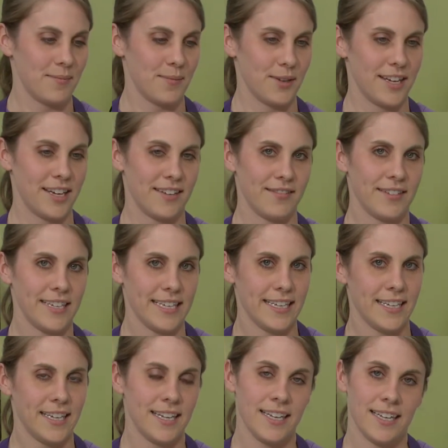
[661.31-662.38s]
But yeah,
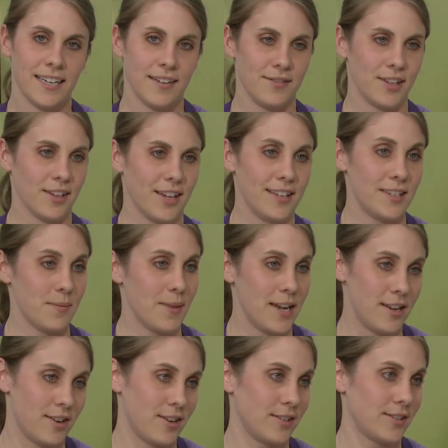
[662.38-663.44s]
done a lot of
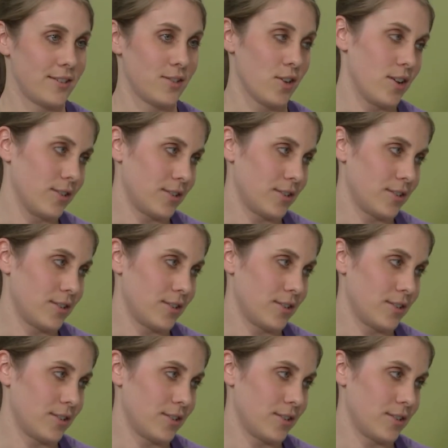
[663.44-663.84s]
tomatoes, salsas,